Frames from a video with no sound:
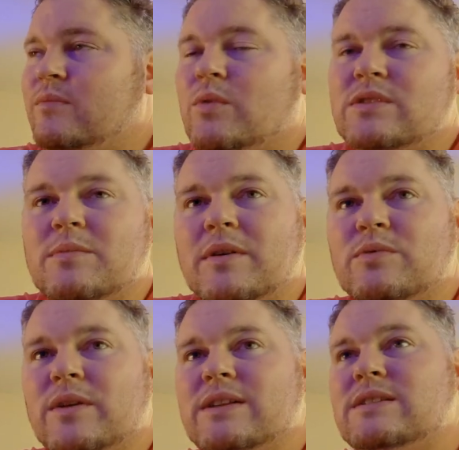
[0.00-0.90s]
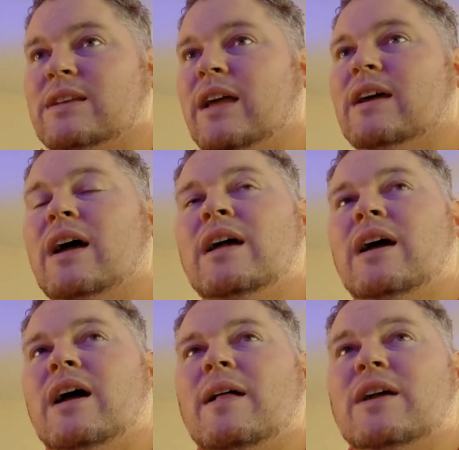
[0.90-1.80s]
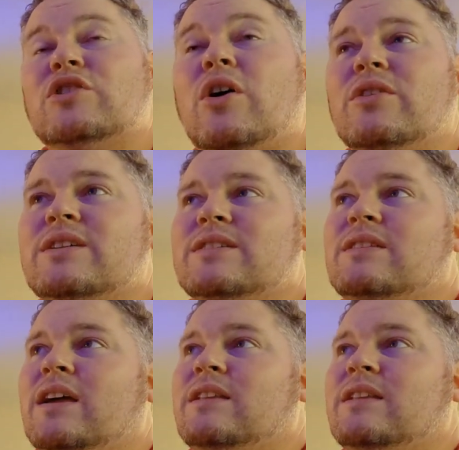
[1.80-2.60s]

what's the best way to say it? It's hard to